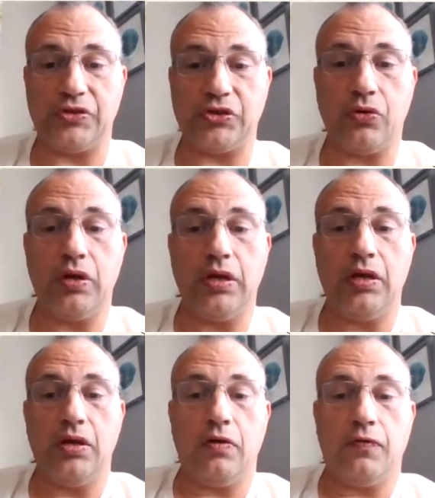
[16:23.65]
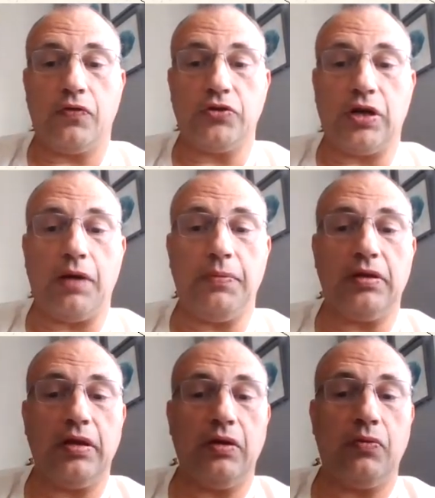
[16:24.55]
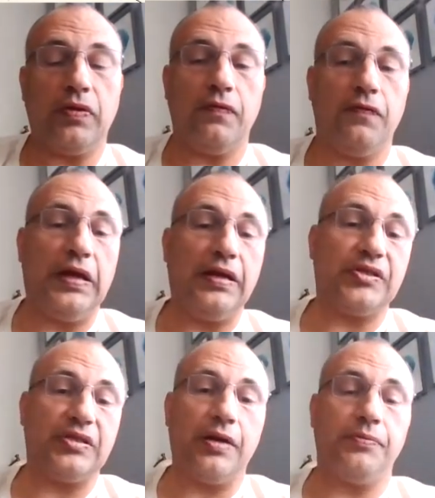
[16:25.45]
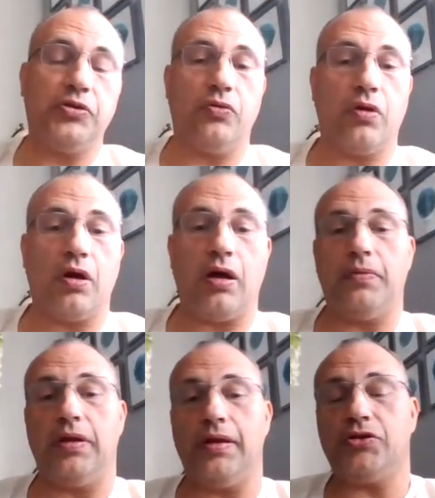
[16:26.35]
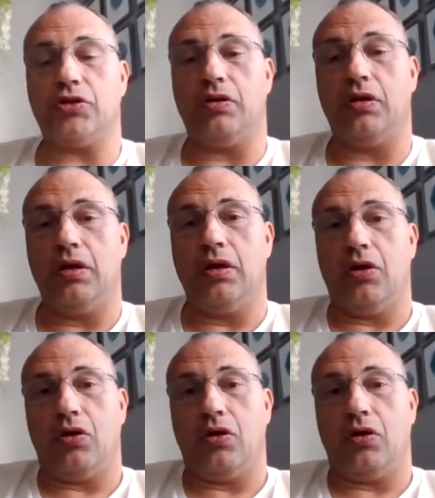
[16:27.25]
So for Tommy Lee with the Venus Neptune combination,